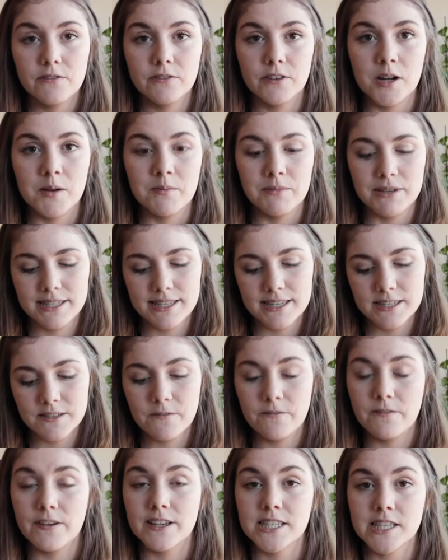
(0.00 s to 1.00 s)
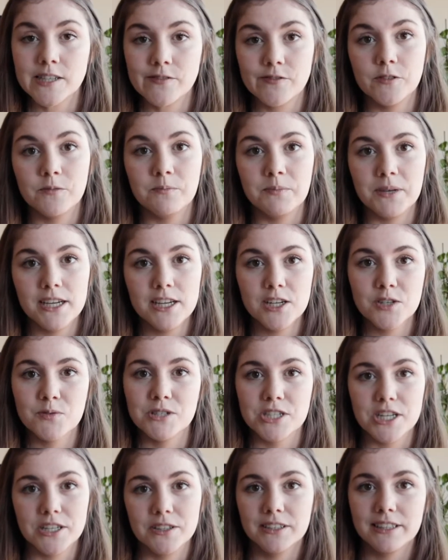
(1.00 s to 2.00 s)
from, it says Festival Beach,
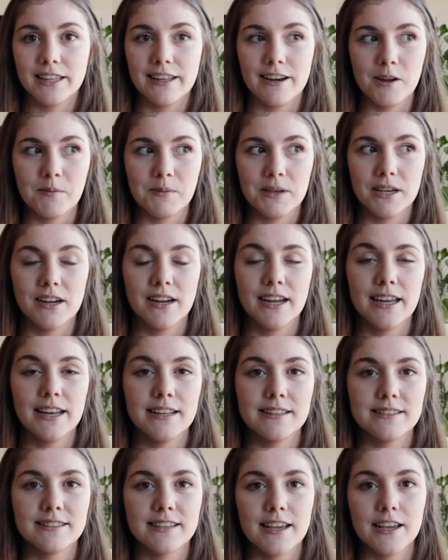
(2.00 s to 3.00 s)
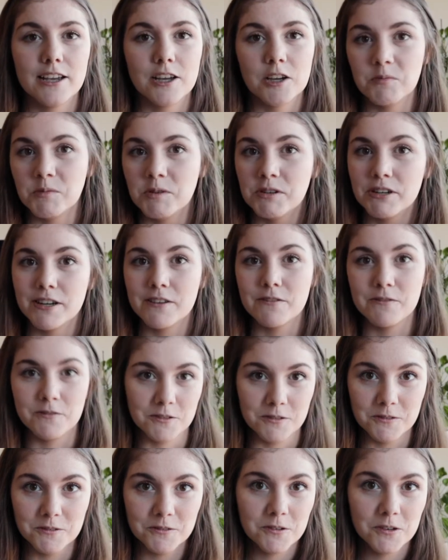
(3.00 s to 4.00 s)
which I looked that up here, and it's a community
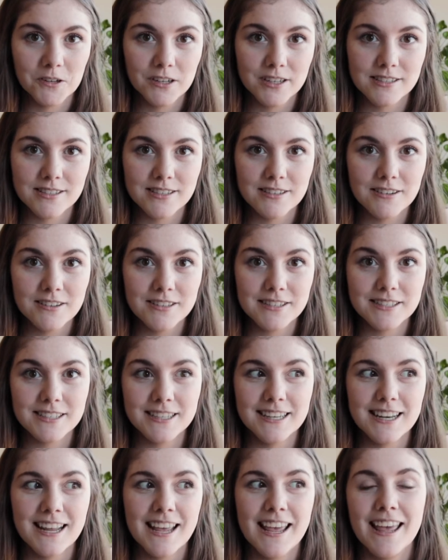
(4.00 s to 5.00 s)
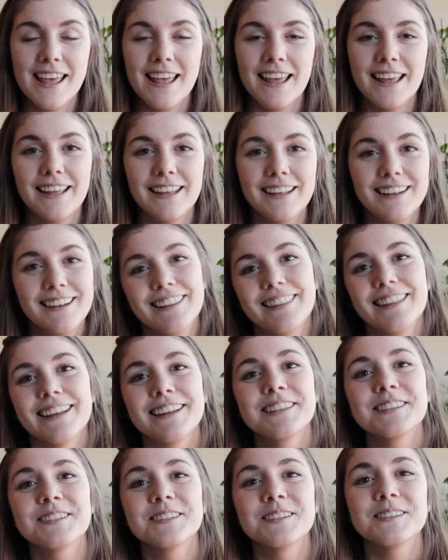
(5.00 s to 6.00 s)
food forest in Austin, and
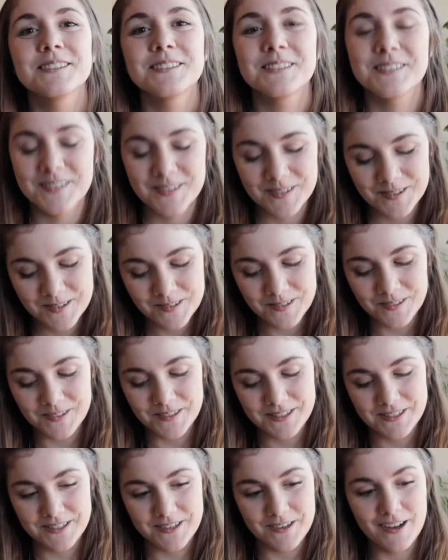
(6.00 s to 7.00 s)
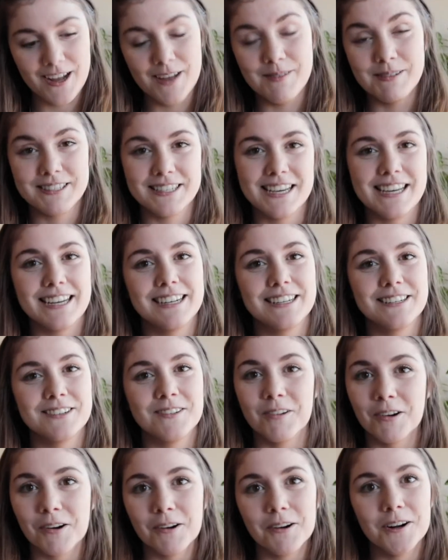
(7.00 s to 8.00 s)
that's just so cool. So I'm excited to
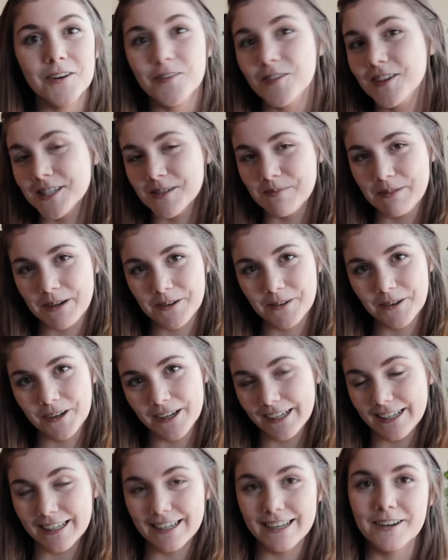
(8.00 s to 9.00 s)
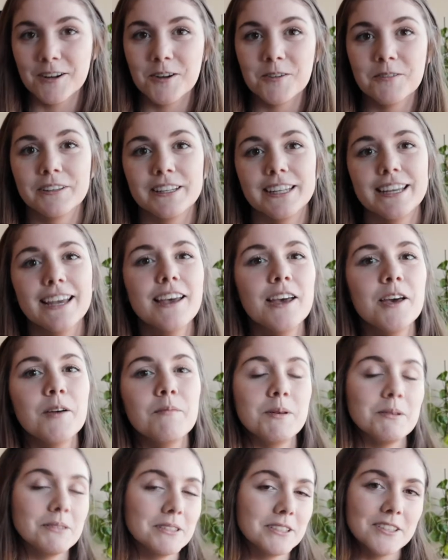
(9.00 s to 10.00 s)
grow all of these in my own garden and hopefully
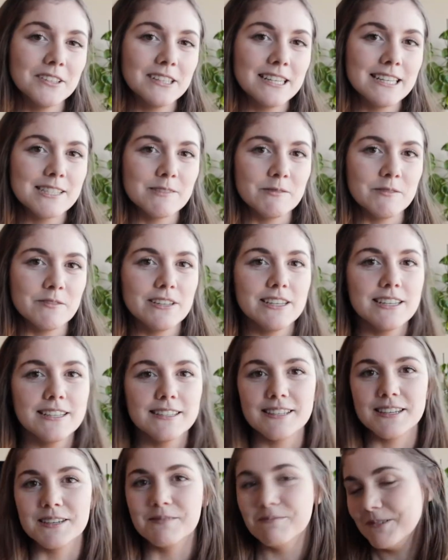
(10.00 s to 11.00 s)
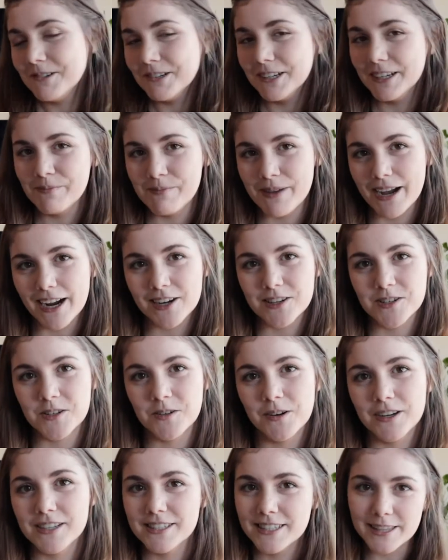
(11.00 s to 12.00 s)
be able to donate some of these and more back
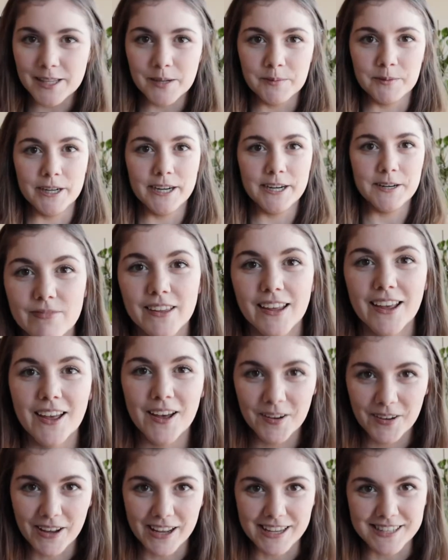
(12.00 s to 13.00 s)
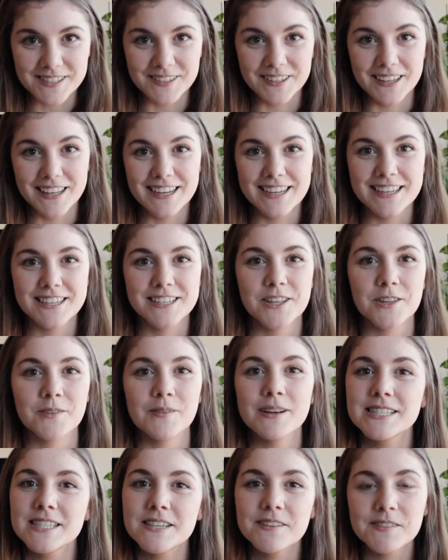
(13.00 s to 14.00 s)
to our seed library. Okay, so getting into the
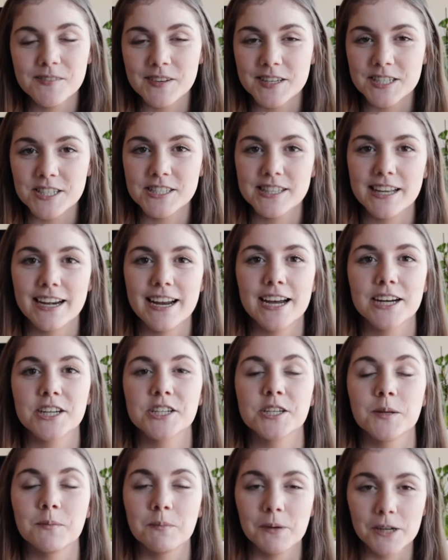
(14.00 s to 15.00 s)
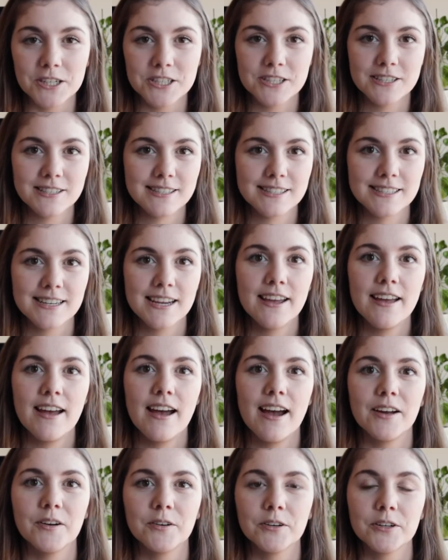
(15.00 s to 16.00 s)
rest of the veggies that I actually purchased,
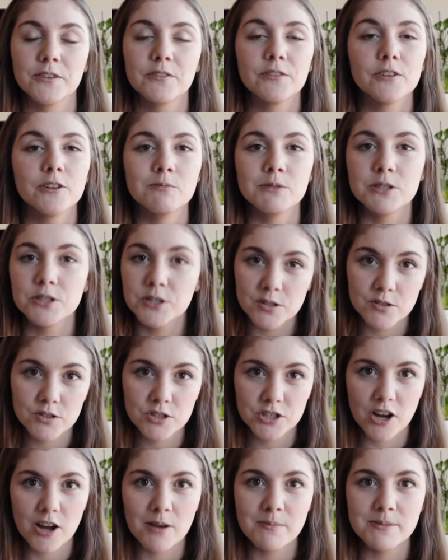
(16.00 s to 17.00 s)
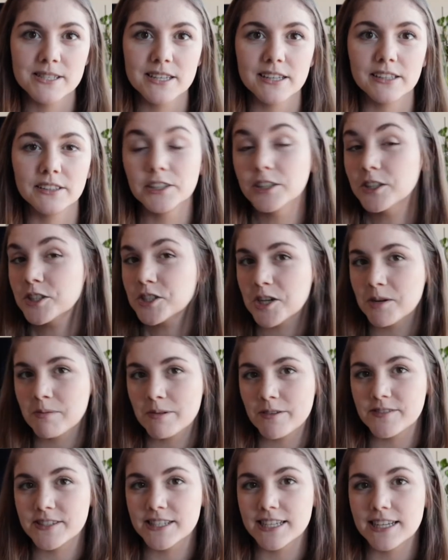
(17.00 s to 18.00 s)
I ordered from two shops, Little Shop
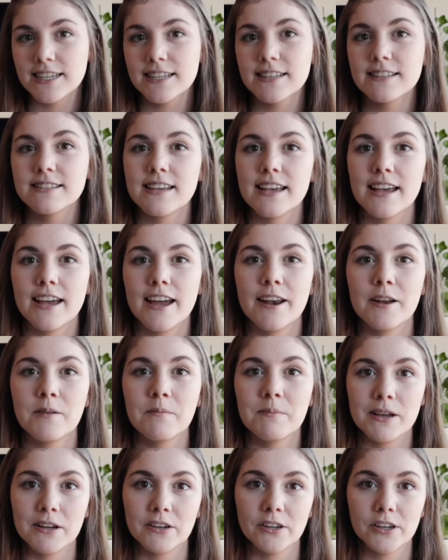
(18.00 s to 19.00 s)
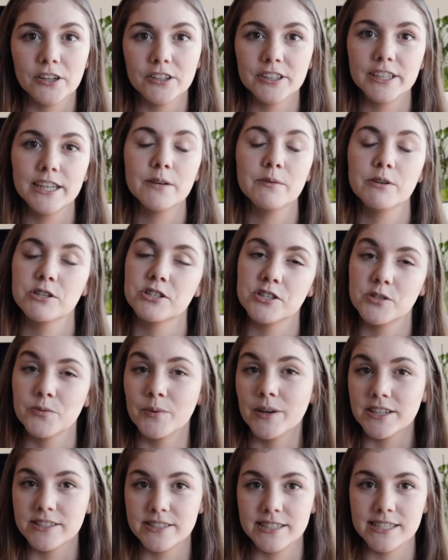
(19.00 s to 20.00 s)
of Seeds and Baker Creek, which is
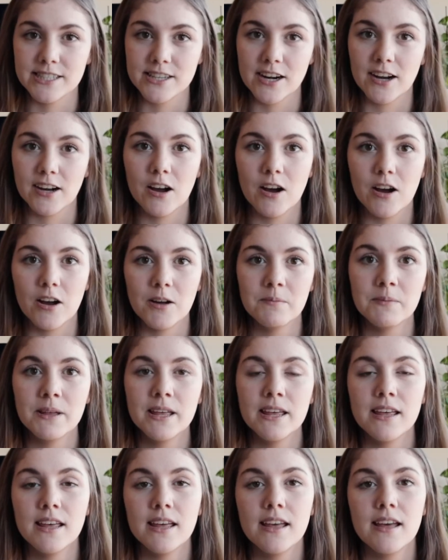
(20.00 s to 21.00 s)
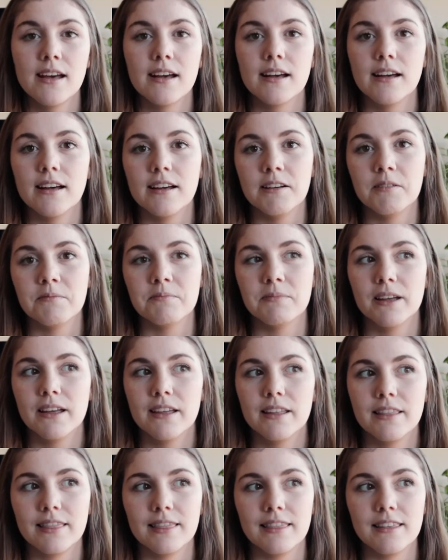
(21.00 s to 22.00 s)
rareseeds.com.
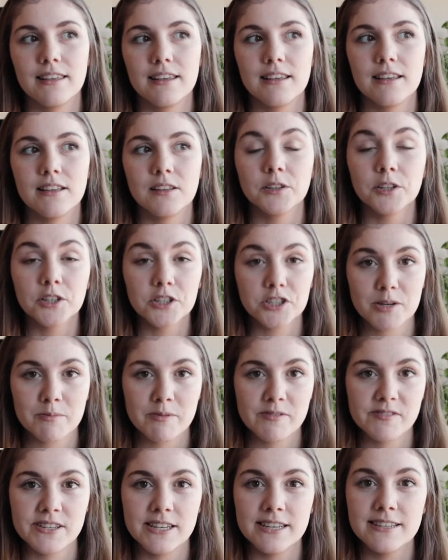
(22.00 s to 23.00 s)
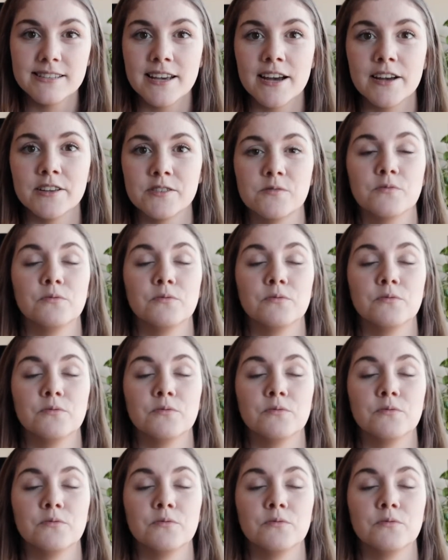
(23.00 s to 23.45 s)
The Little Shop of Seeds has